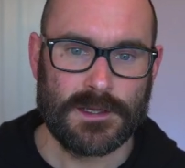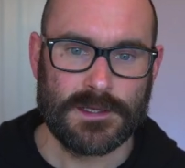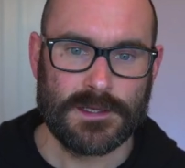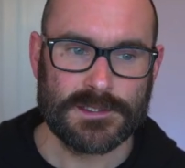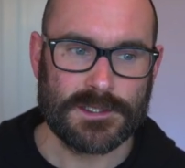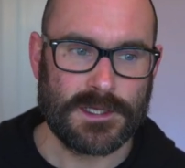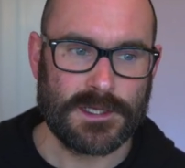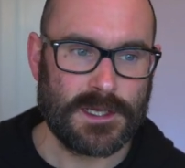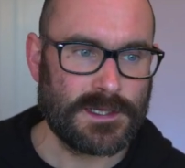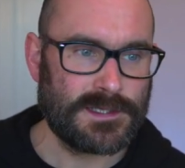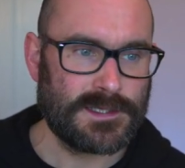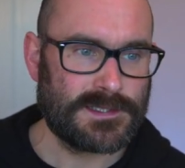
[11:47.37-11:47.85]

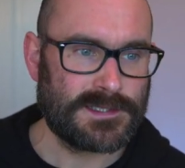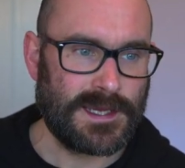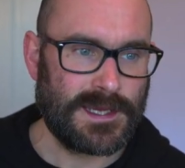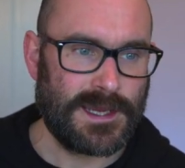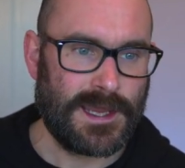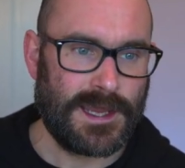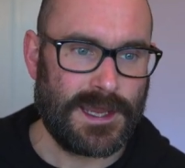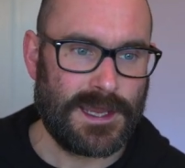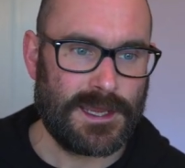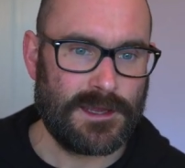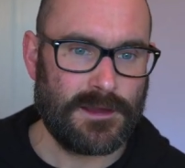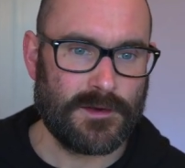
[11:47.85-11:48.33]
So you can see
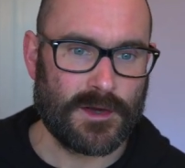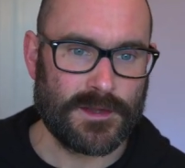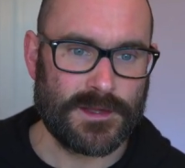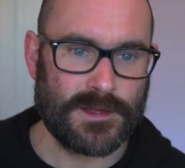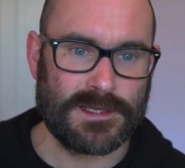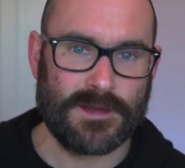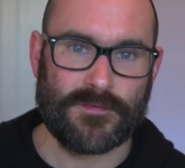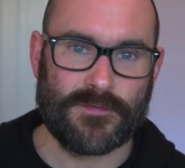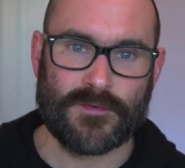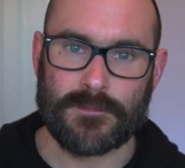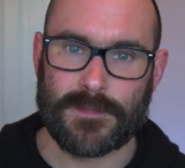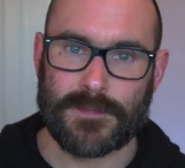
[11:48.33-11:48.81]
here you've got the
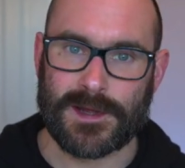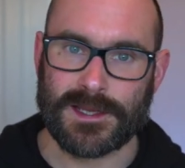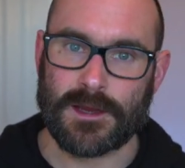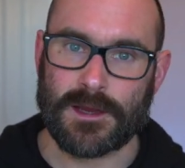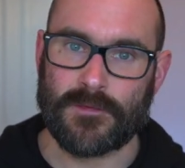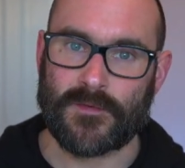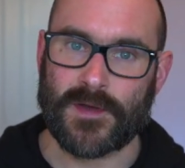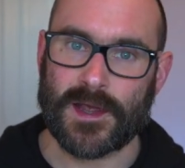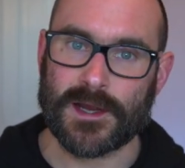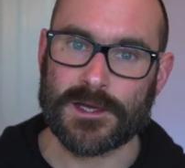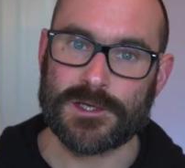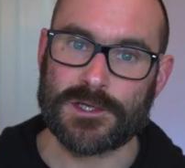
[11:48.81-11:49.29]
different
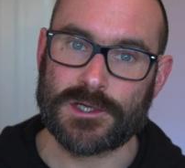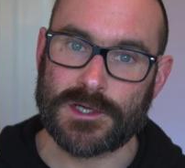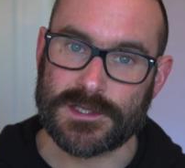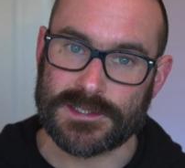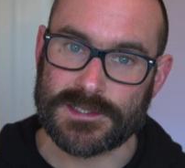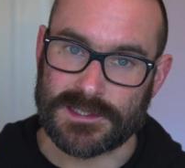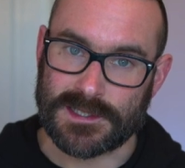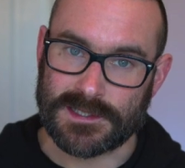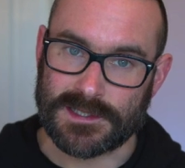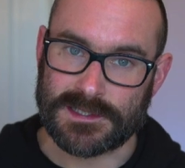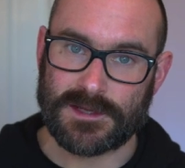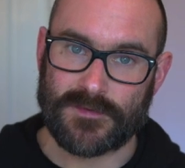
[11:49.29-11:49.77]

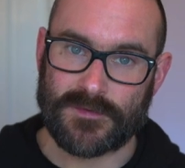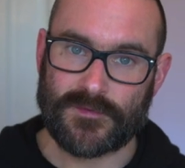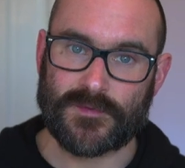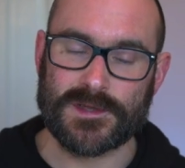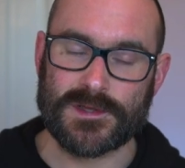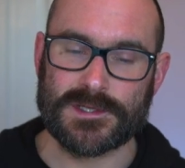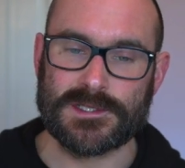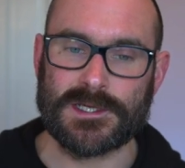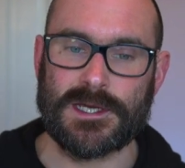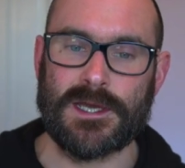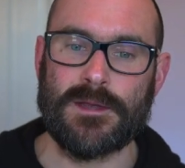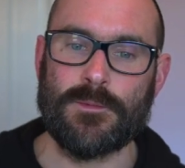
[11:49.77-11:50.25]
manufacturers and the
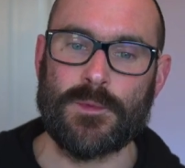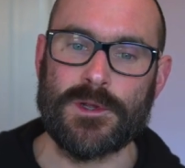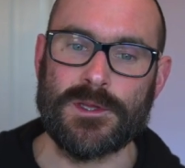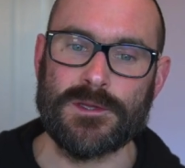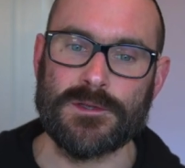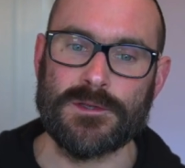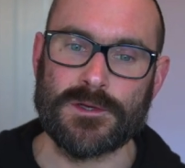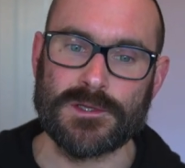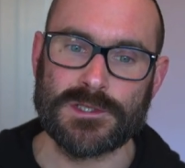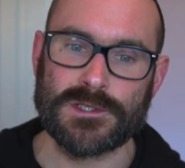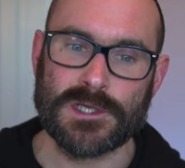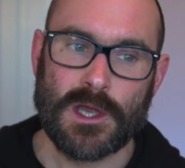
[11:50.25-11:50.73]
different time
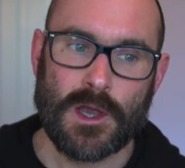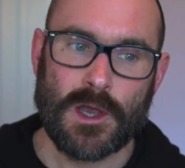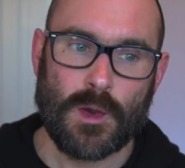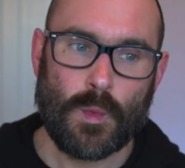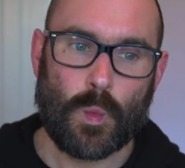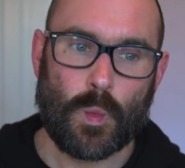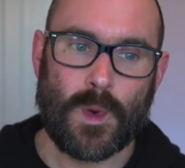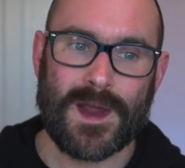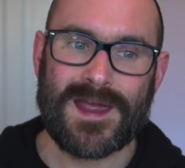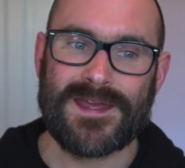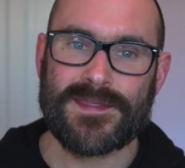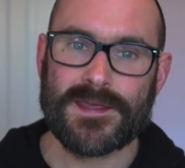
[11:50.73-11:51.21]
windows
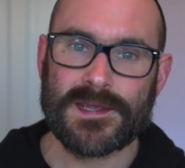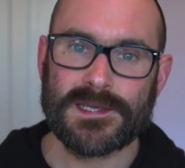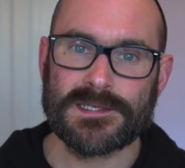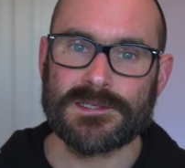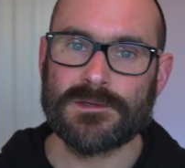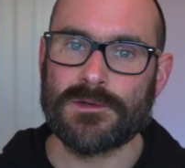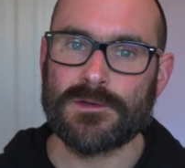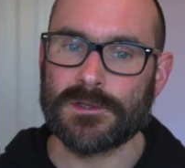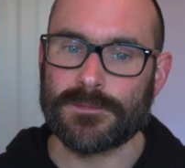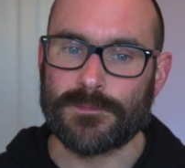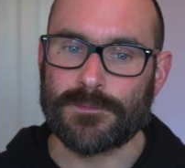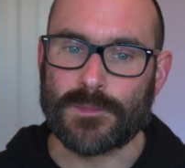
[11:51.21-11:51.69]
where they
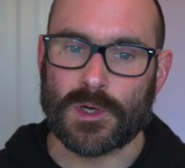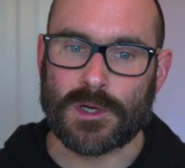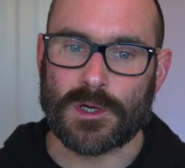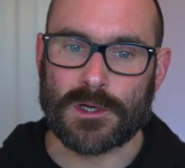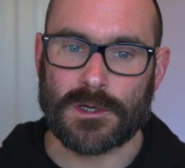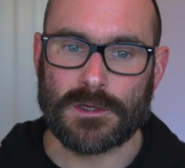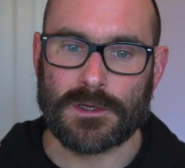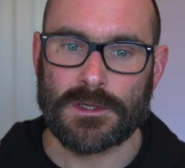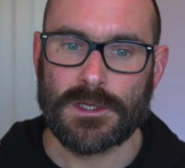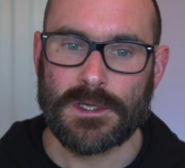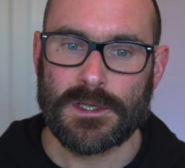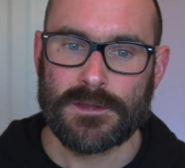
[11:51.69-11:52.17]
sold
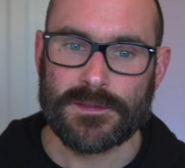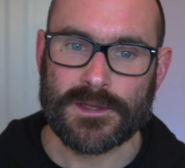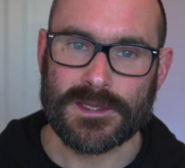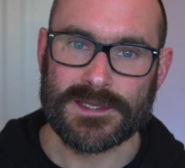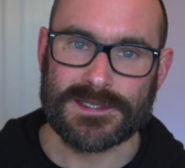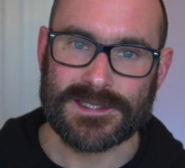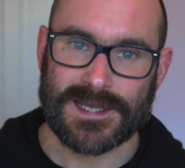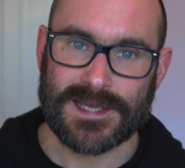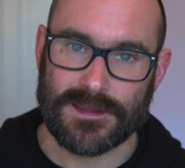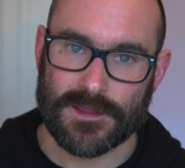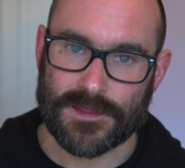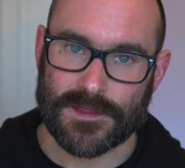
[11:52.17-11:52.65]
more than
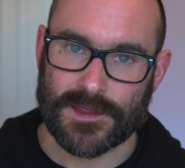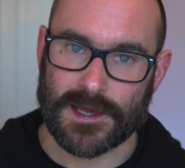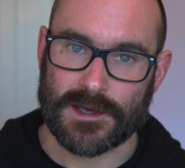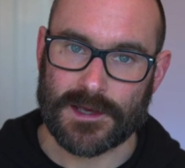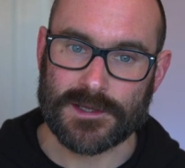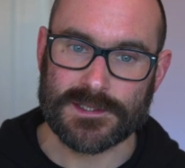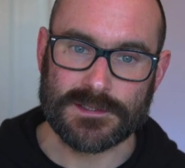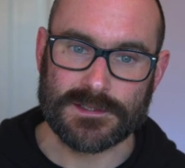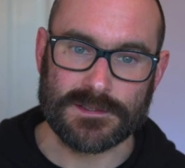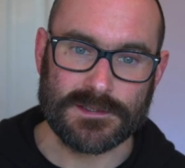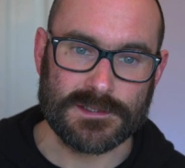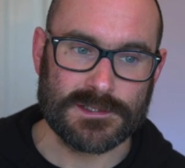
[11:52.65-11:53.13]

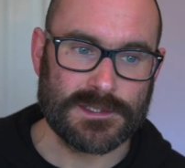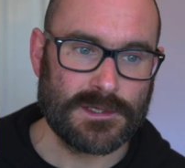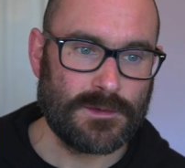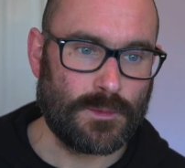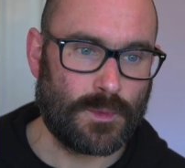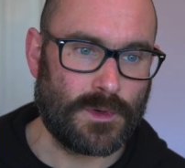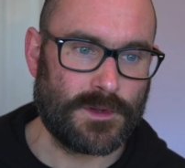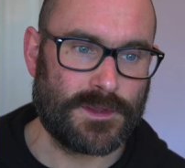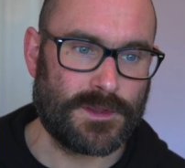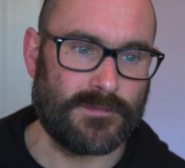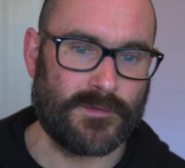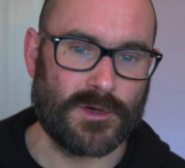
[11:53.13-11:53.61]
10,000
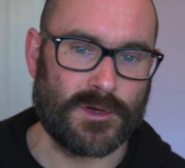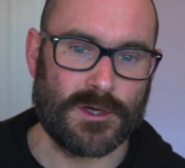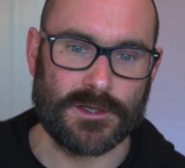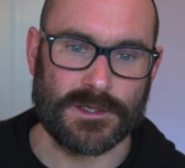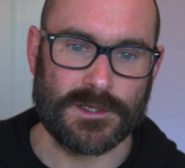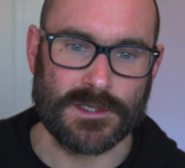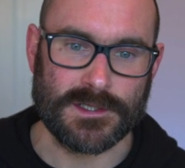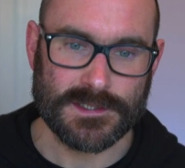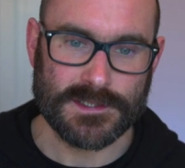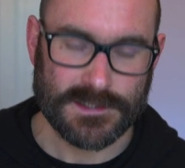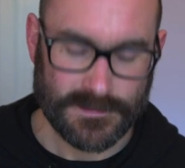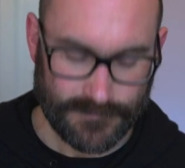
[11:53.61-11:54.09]
worth of
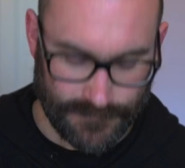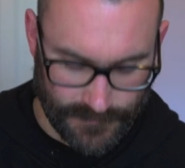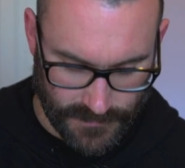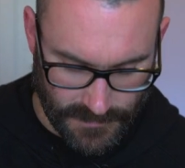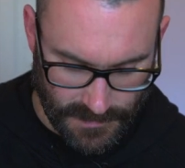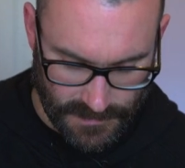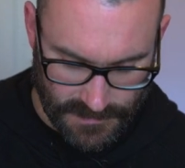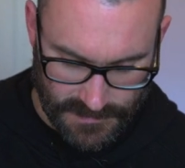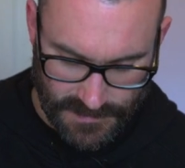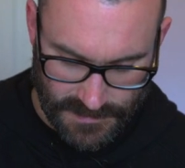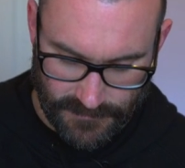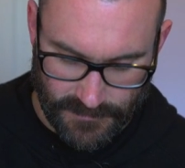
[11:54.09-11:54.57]
orders.
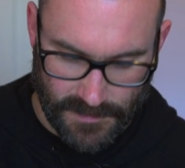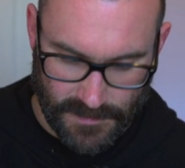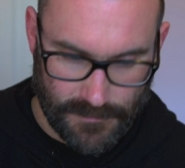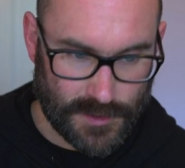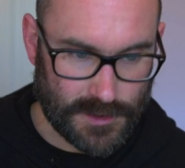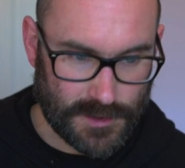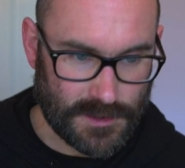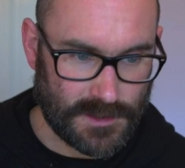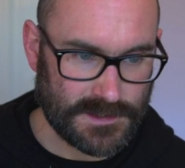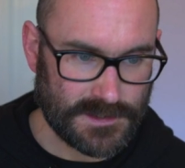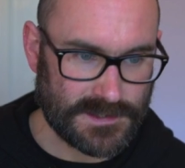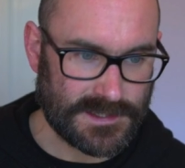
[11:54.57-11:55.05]
So let me
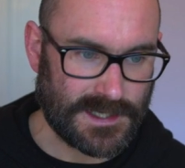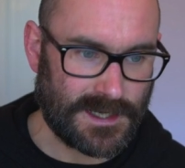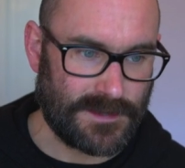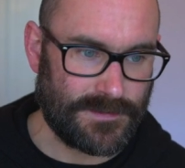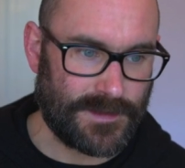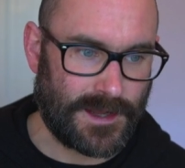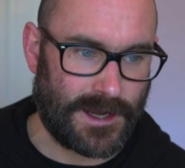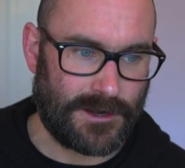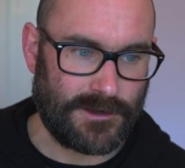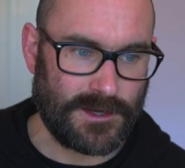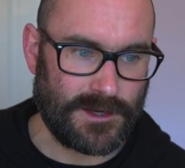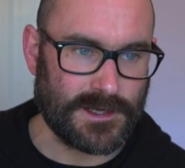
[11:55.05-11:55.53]
pause that
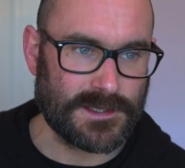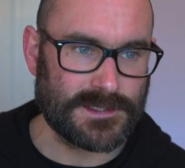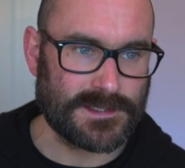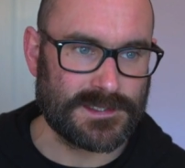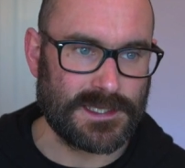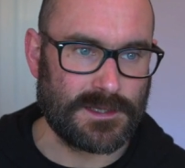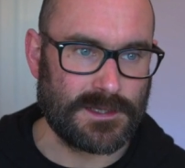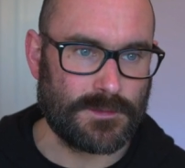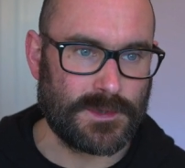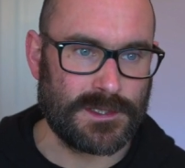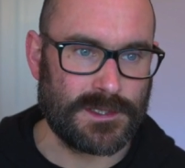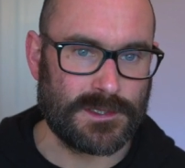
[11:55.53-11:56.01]
there, and you can
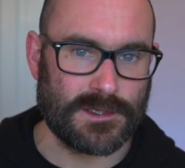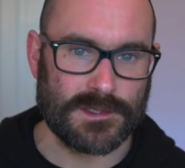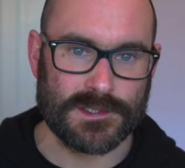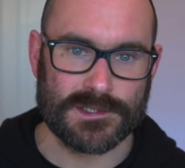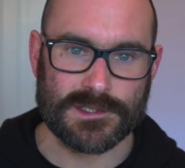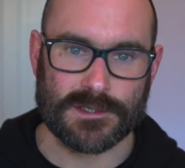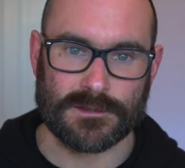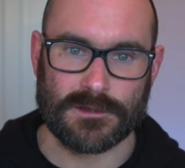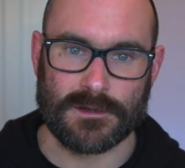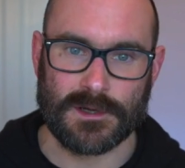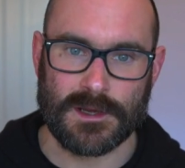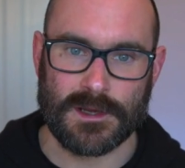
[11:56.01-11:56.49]
see the
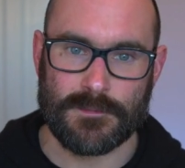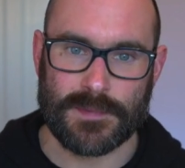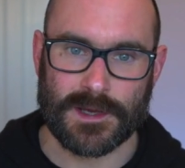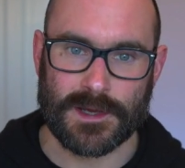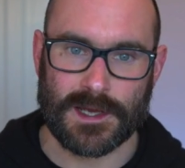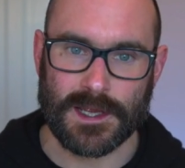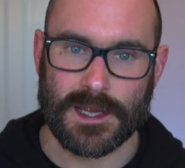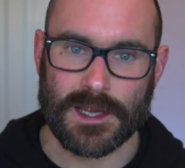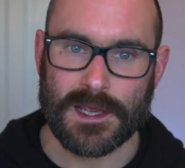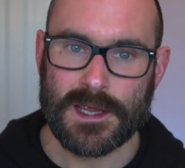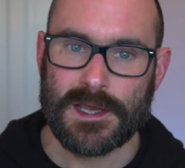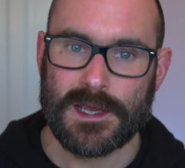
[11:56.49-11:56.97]
windows scrolling
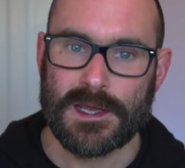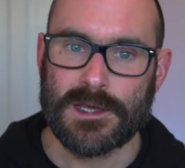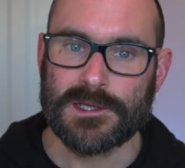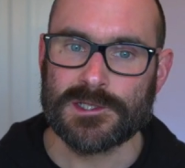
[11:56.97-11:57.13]
by.